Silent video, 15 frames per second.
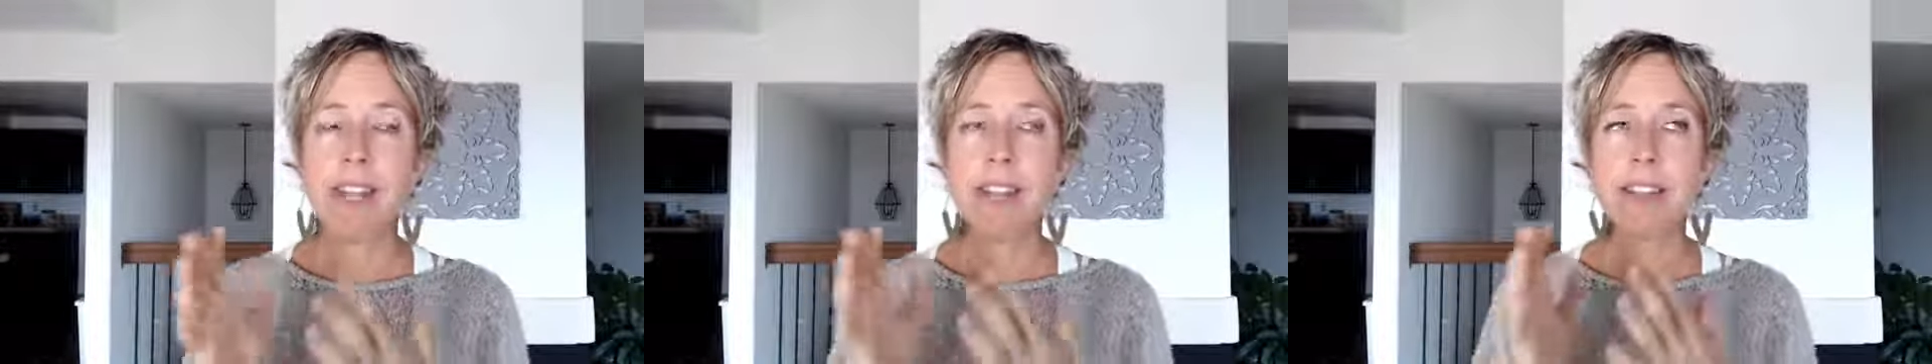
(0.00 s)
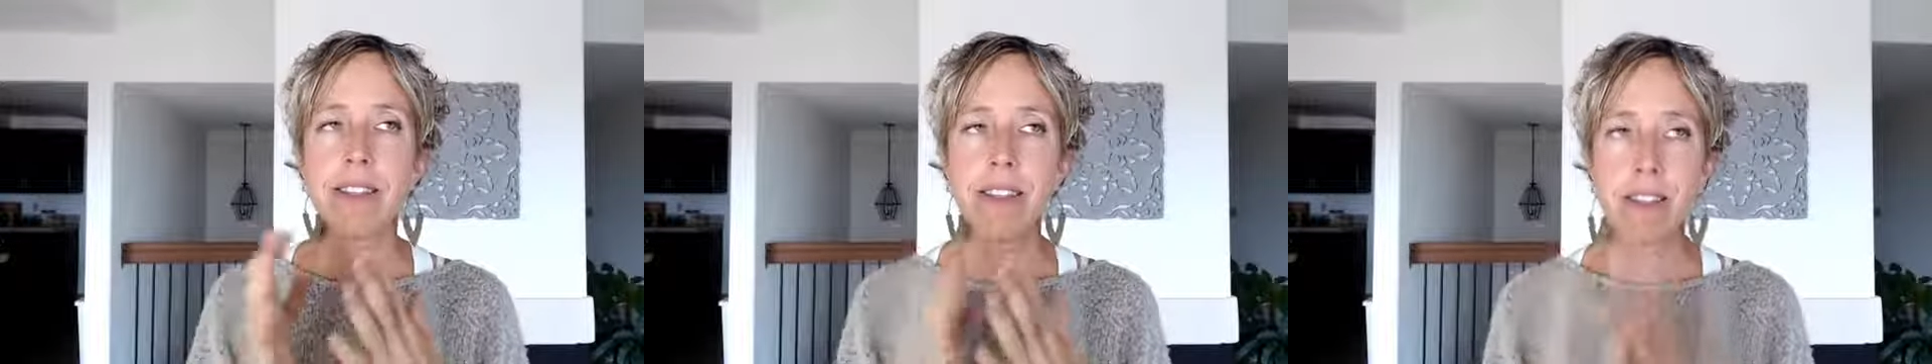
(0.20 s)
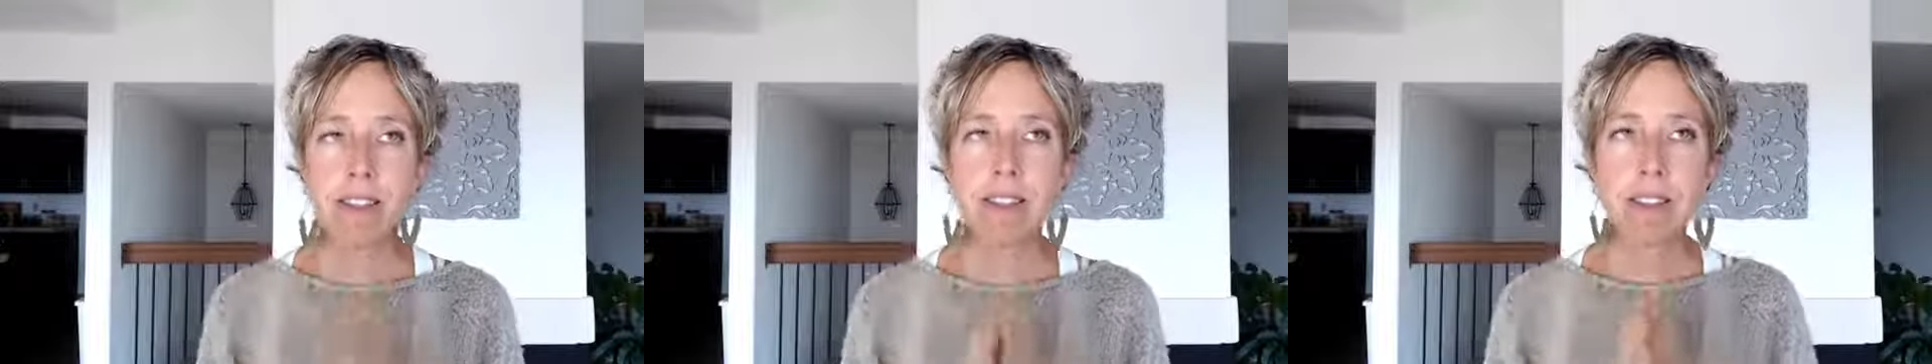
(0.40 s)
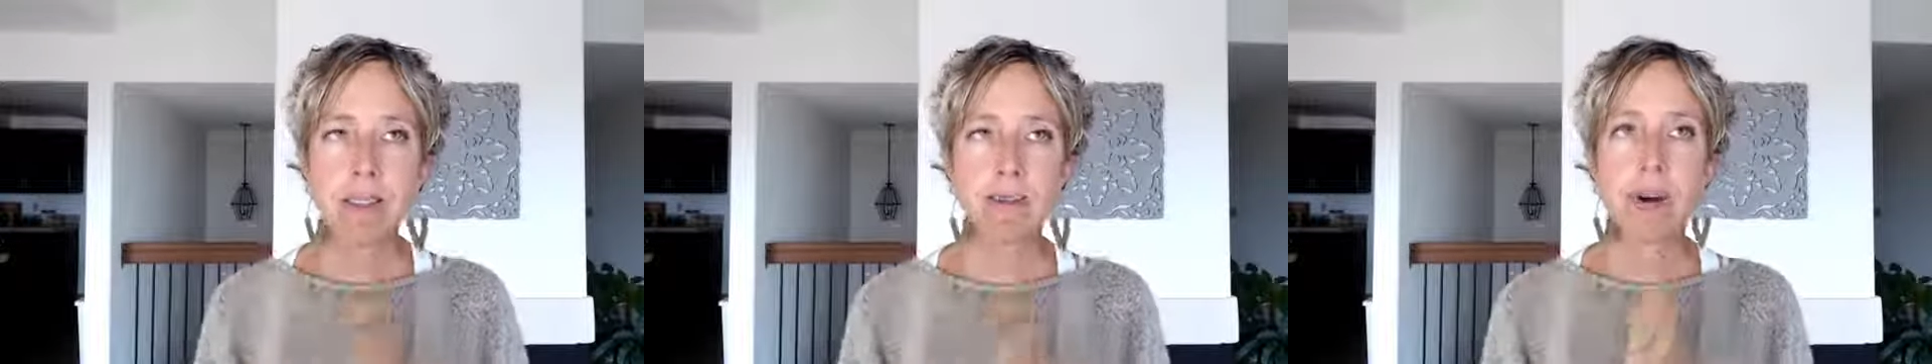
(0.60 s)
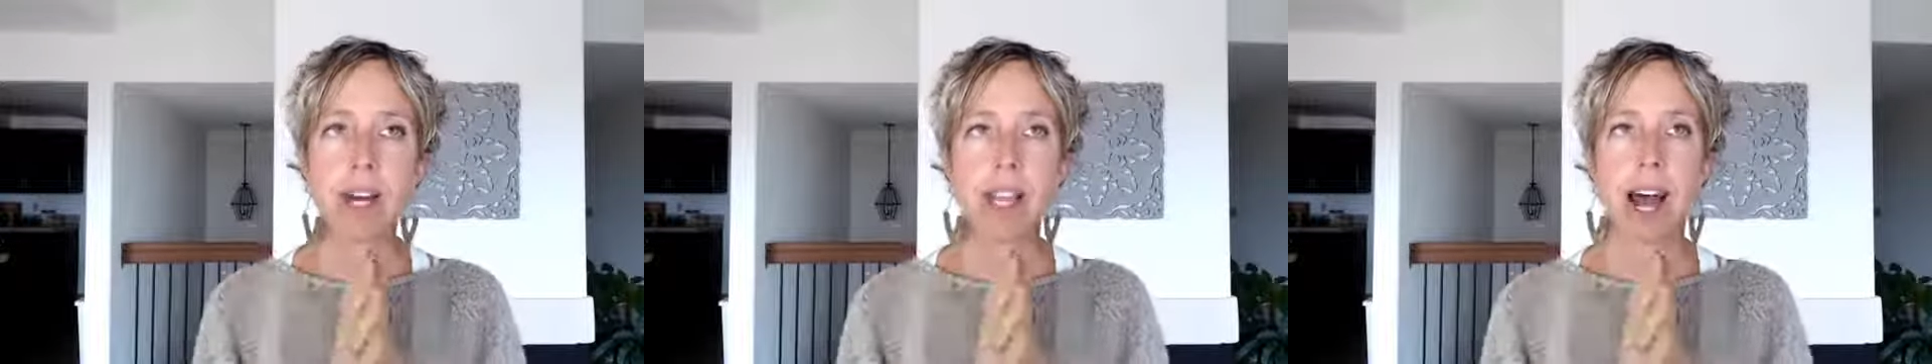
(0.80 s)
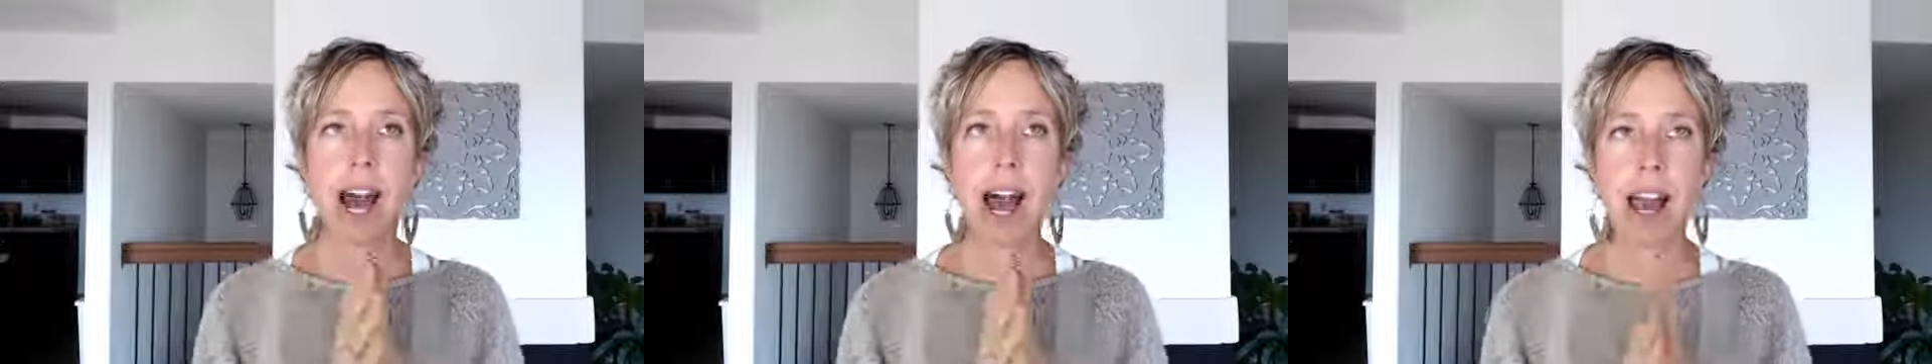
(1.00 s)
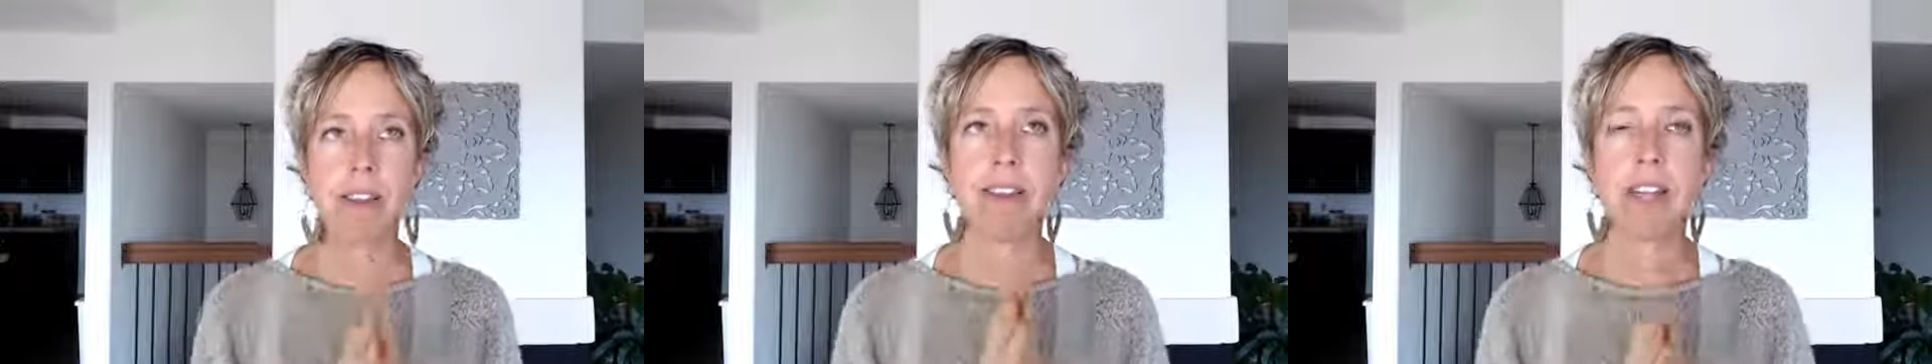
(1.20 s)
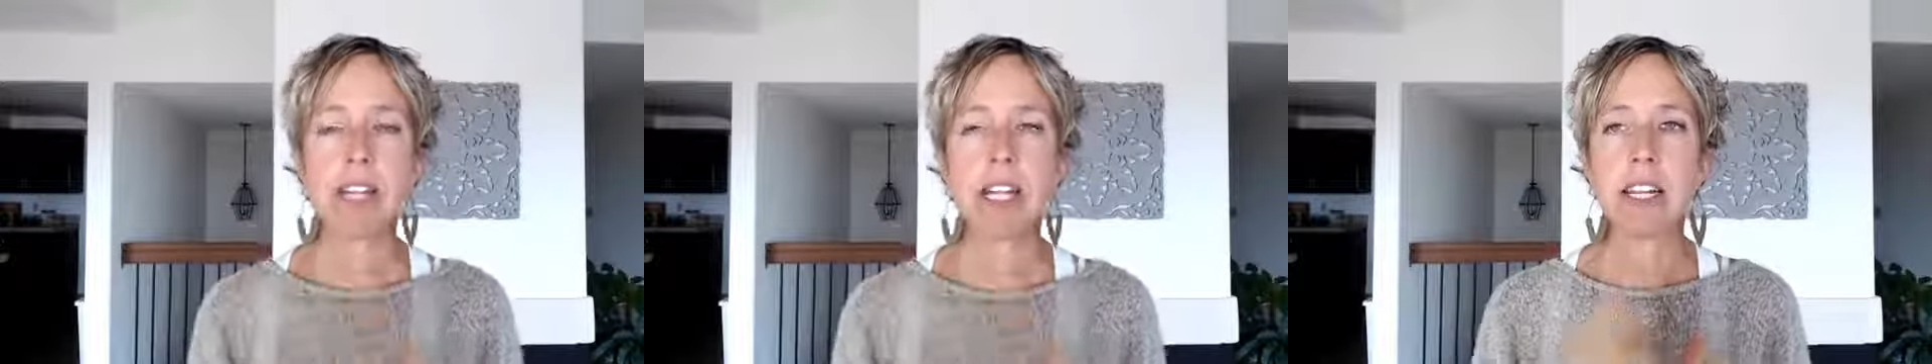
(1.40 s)
This is what
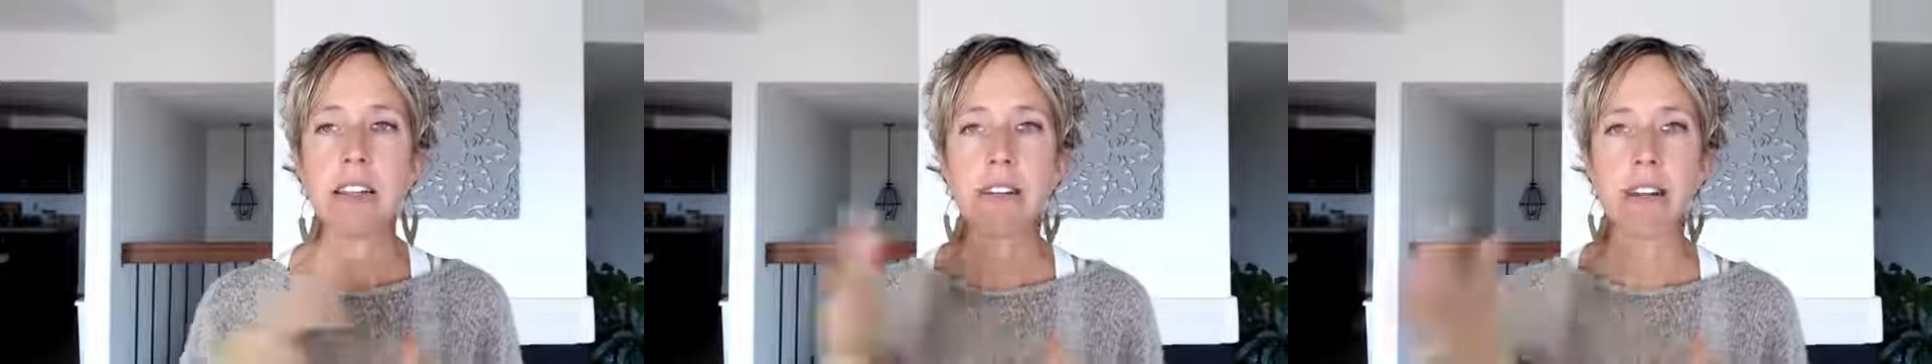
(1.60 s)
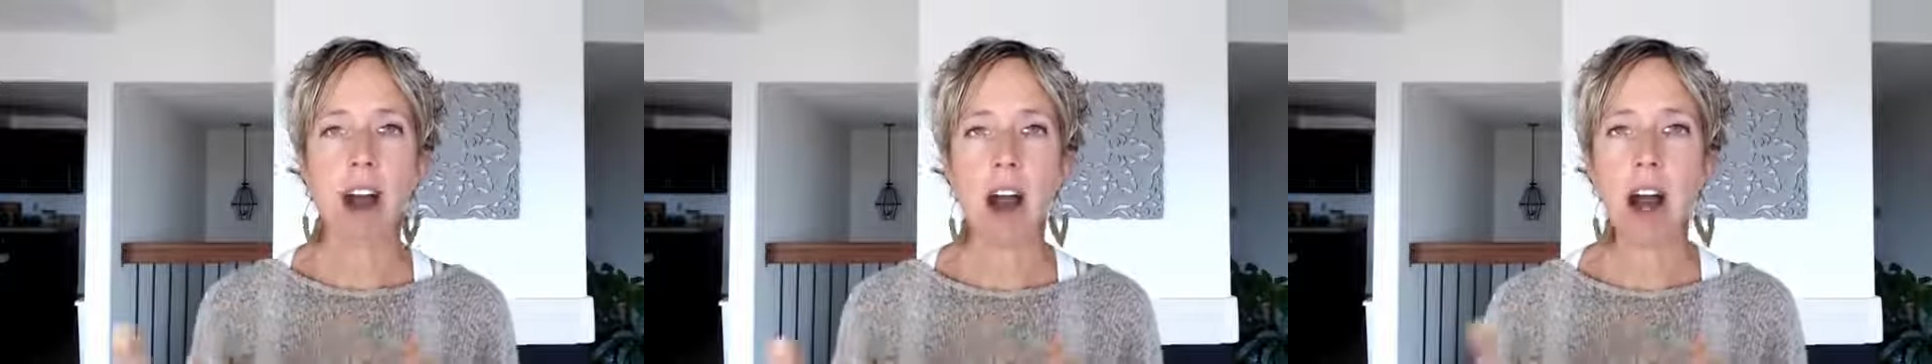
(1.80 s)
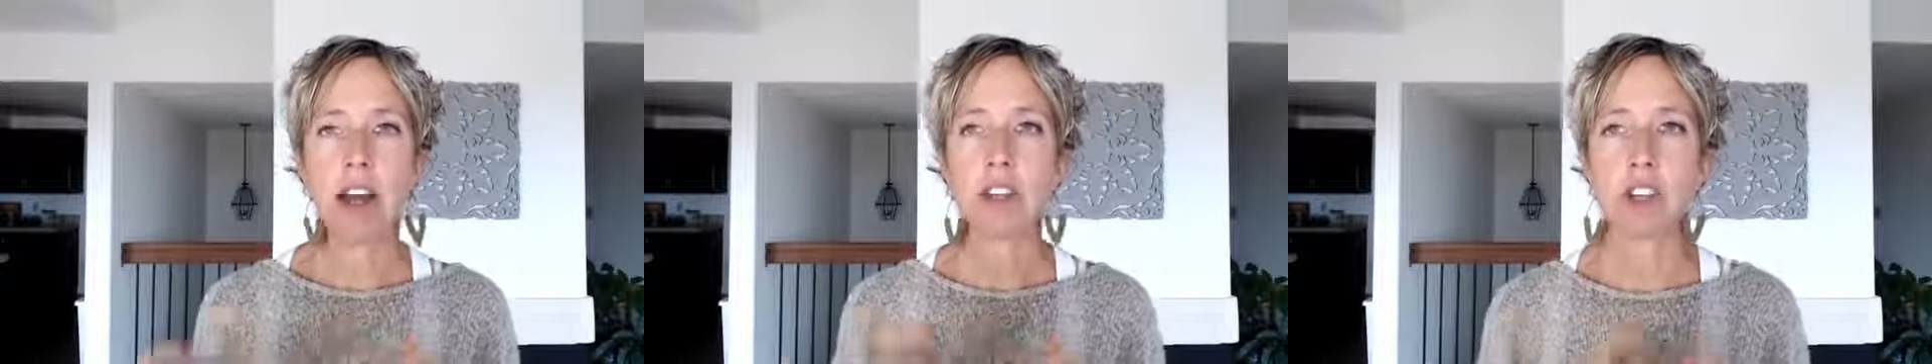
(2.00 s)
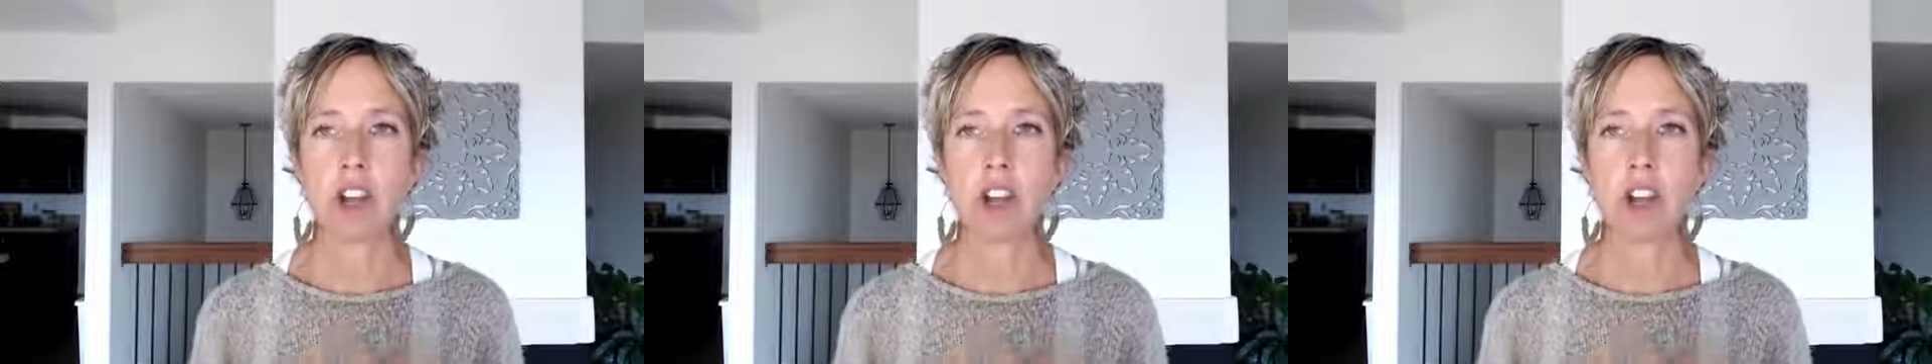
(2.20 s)
Ivy Lee taught